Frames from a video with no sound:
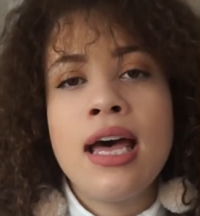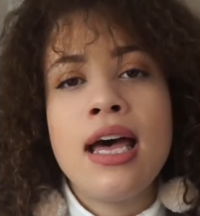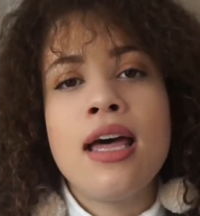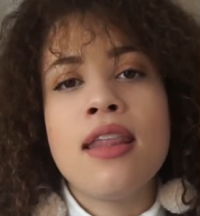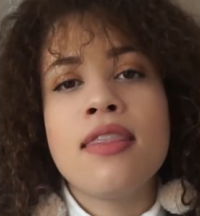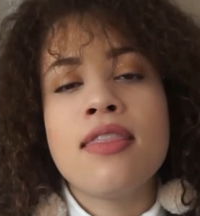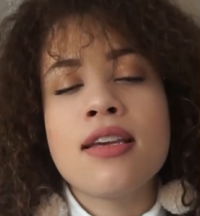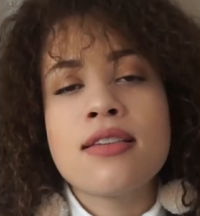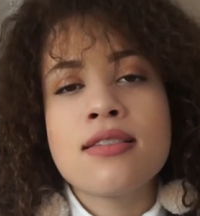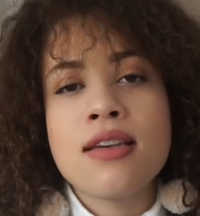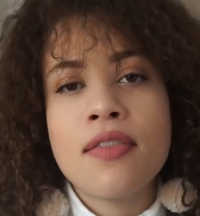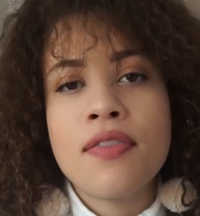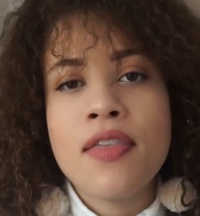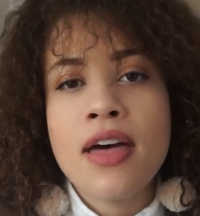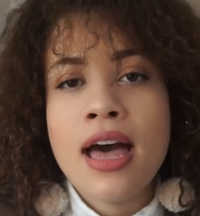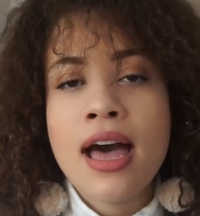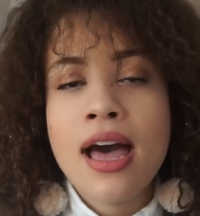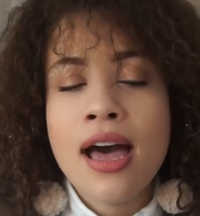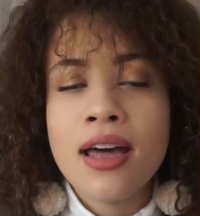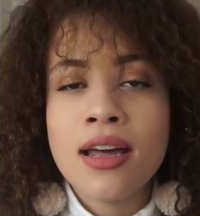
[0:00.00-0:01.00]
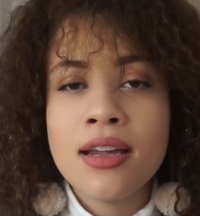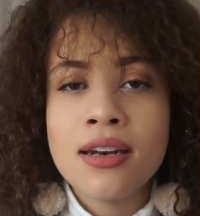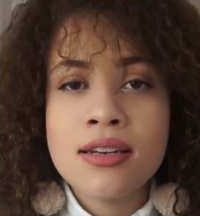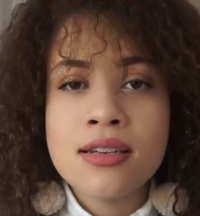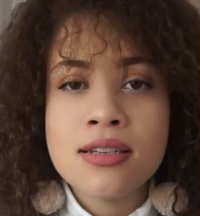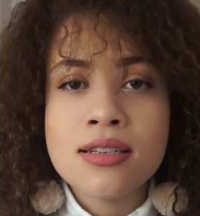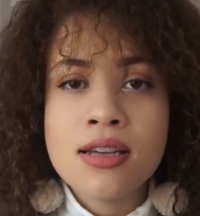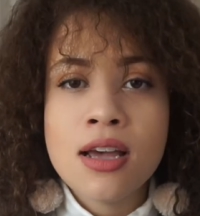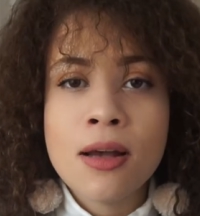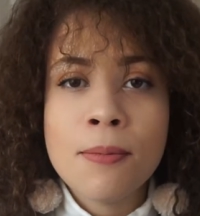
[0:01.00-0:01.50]
and things like that,
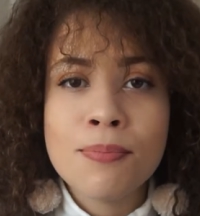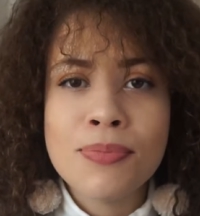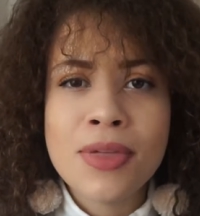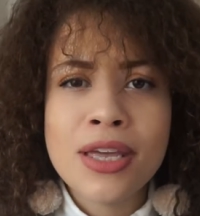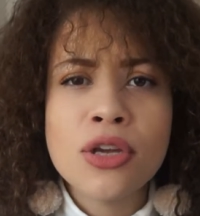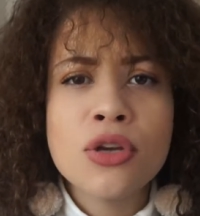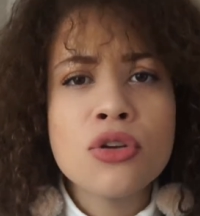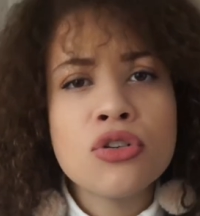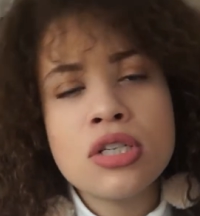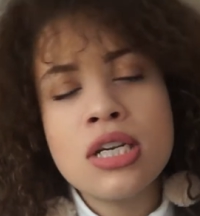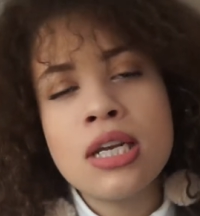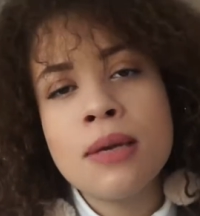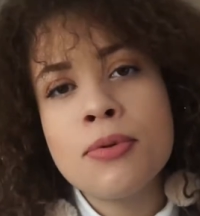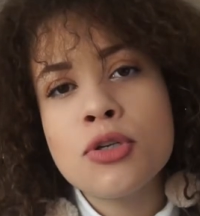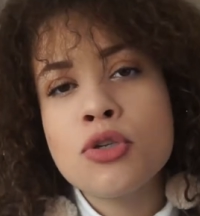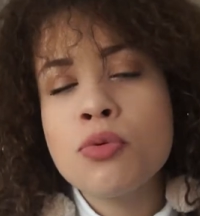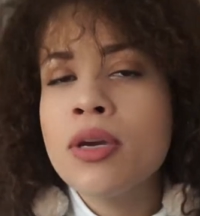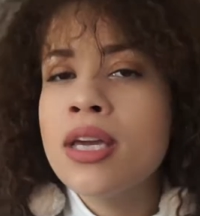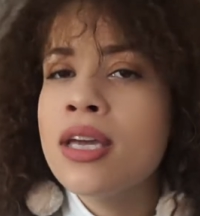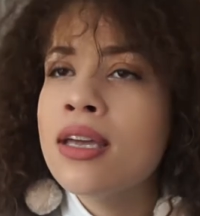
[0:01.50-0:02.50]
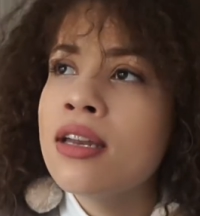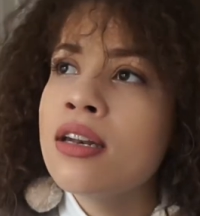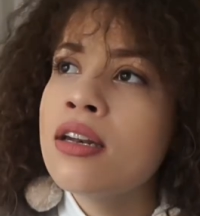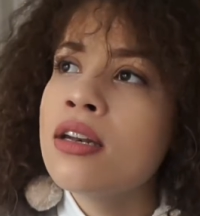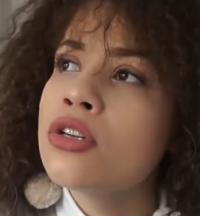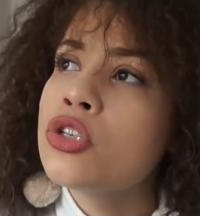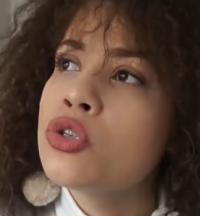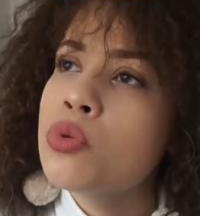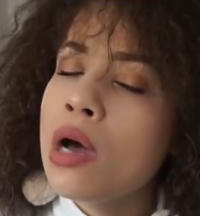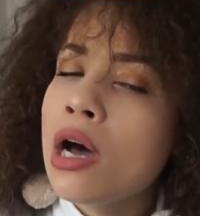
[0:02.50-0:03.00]
and they're usually
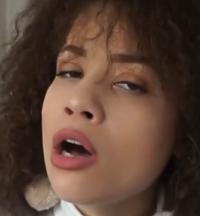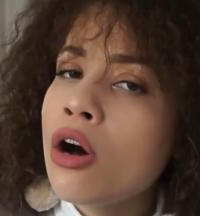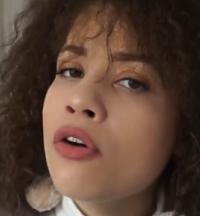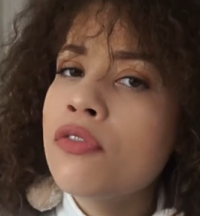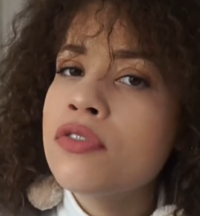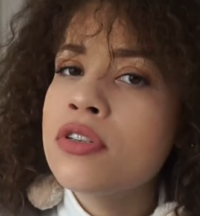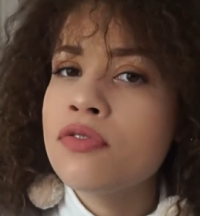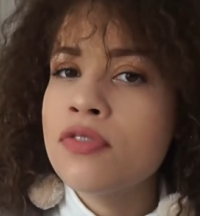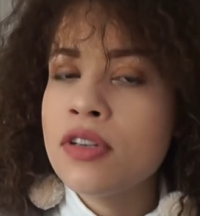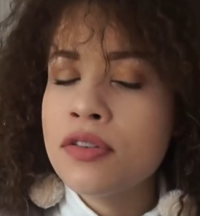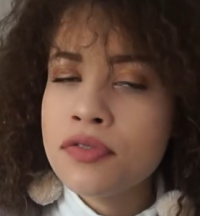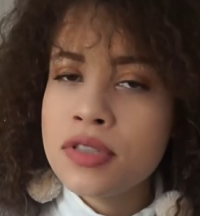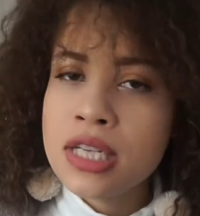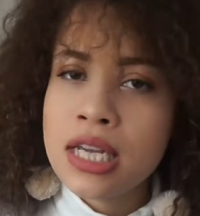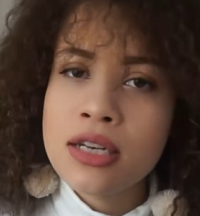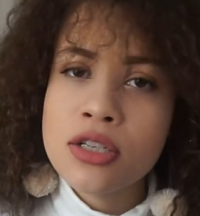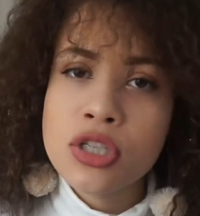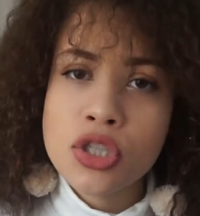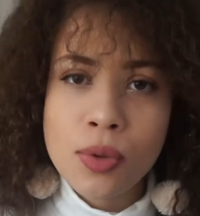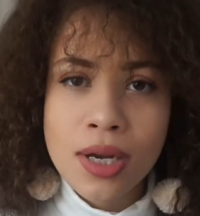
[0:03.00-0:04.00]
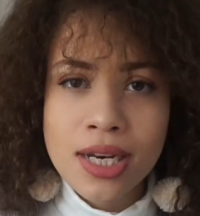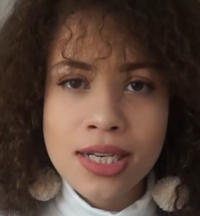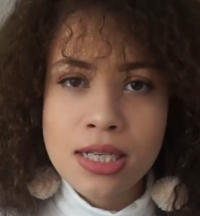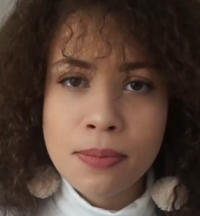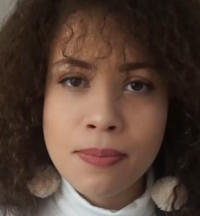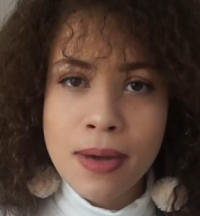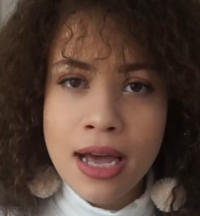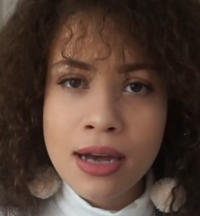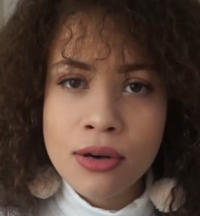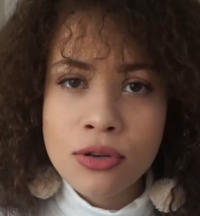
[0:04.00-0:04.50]
between 12 to 15 to
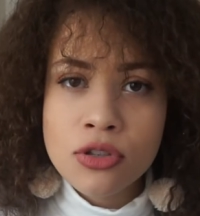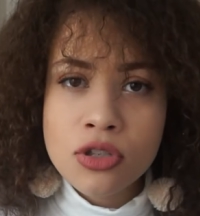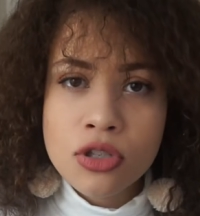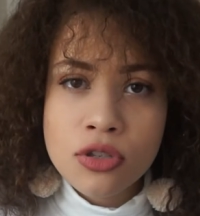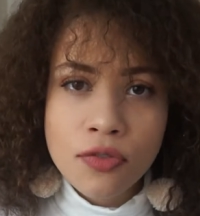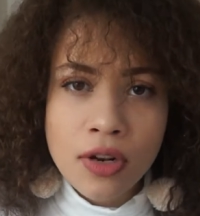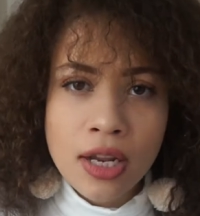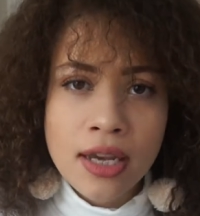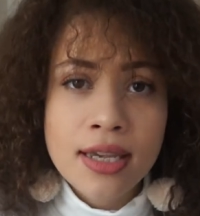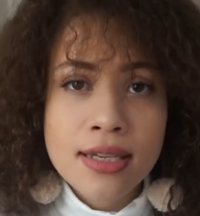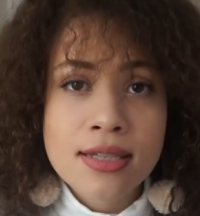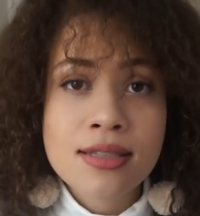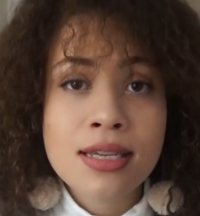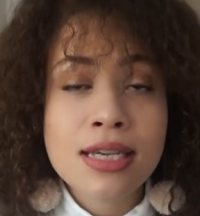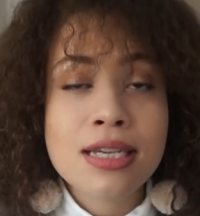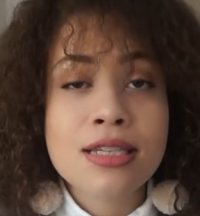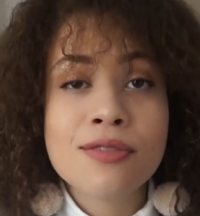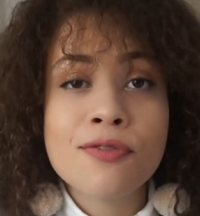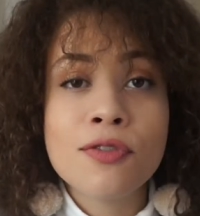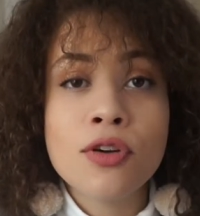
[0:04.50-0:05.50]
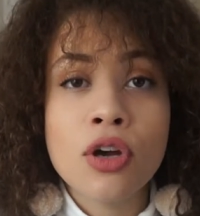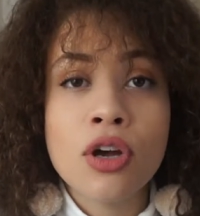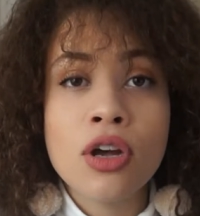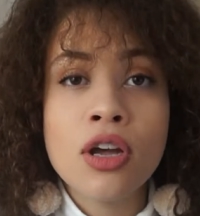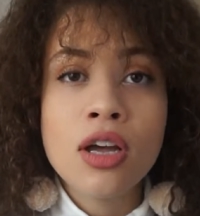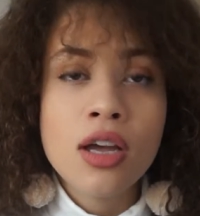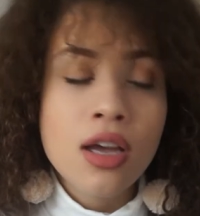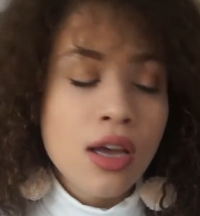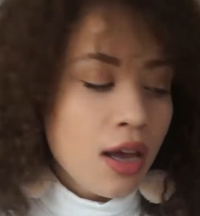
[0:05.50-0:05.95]
20 pounds for like a 6 foot.